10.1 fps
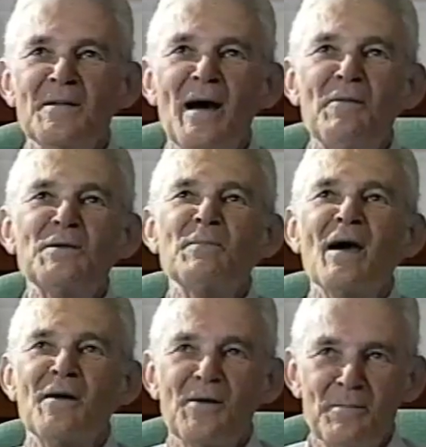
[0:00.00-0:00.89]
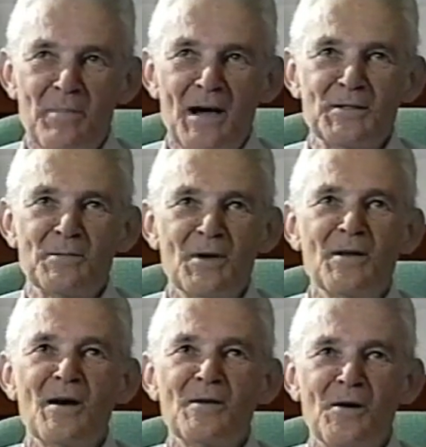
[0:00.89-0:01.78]
that was my great passion, but
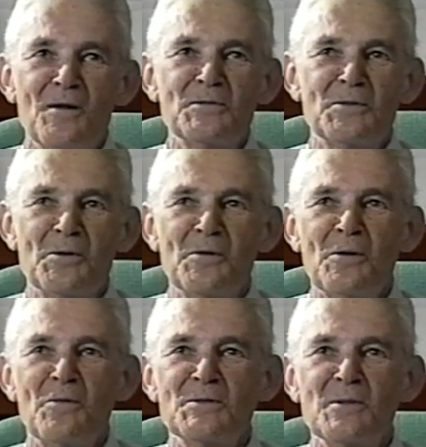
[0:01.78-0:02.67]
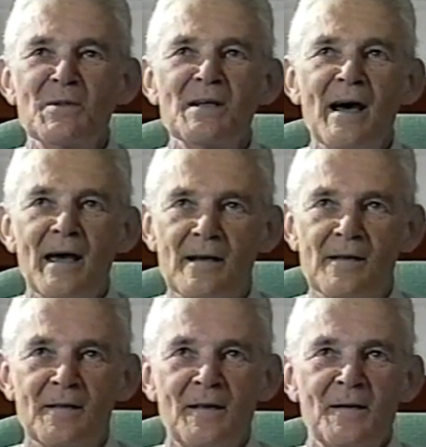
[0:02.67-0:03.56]
that also was a bit idle.
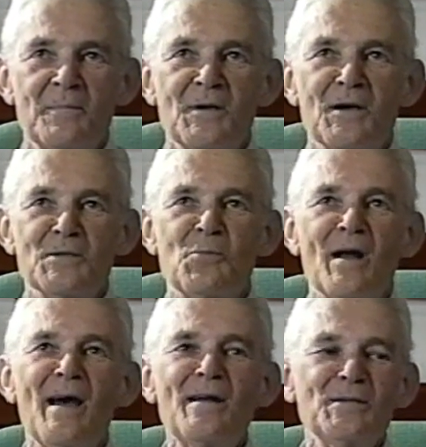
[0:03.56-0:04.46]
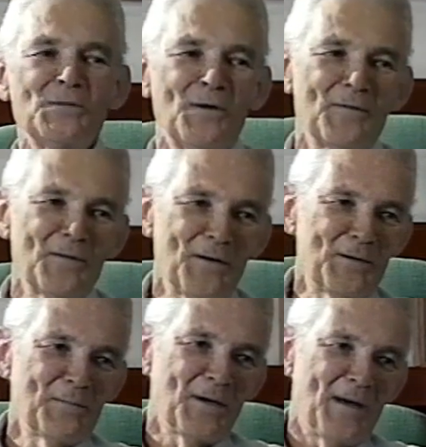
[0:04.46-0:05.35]
Because when I discovered that
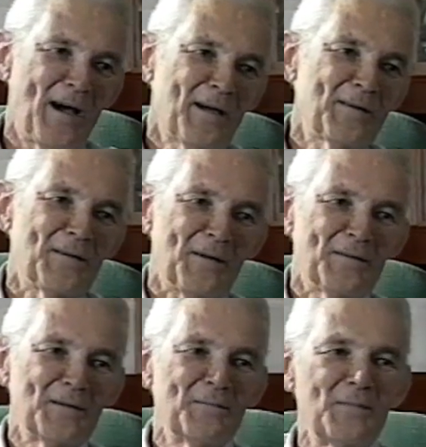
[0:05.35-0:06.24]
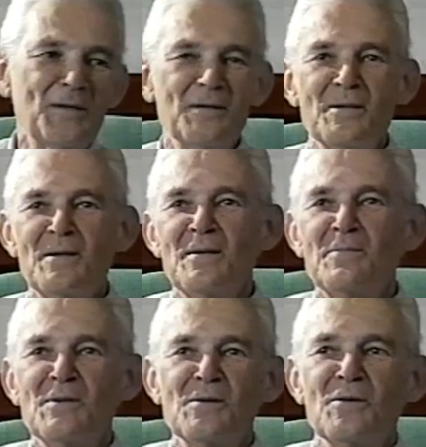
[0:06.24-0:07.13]
to be an architect didn't mean
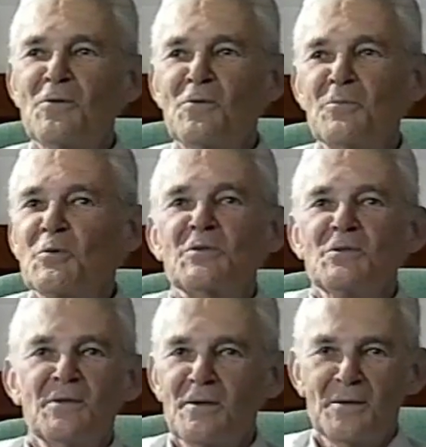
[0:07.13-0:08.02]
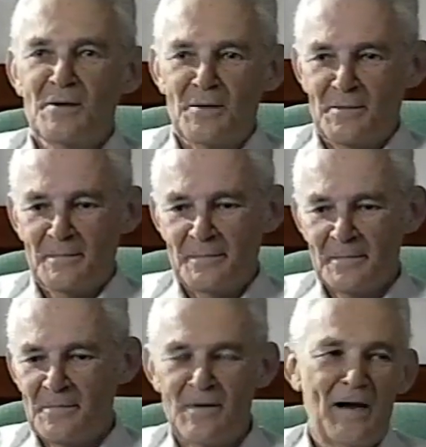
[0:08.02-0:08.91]
being Le Corbusier or
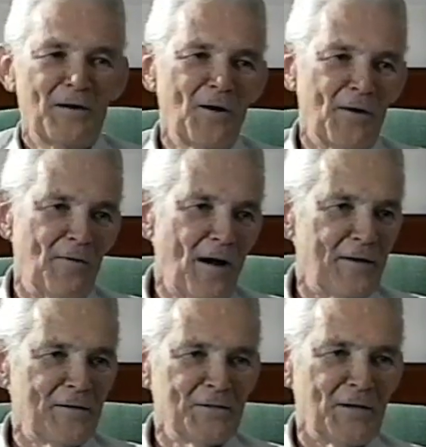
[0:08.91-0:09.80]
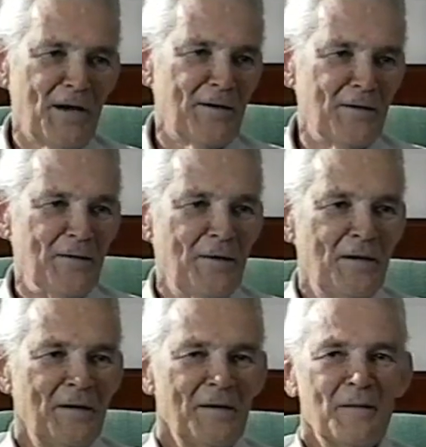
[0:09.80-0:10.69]
Frank Lloyd Wright designing
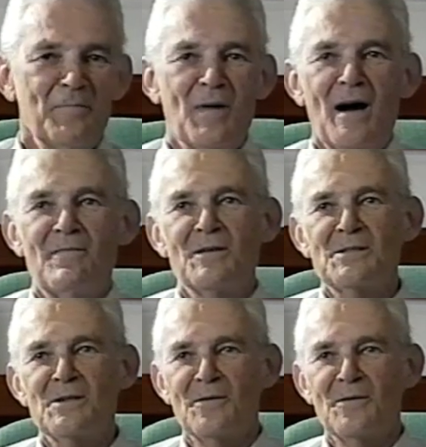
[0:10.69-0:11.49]
marvelously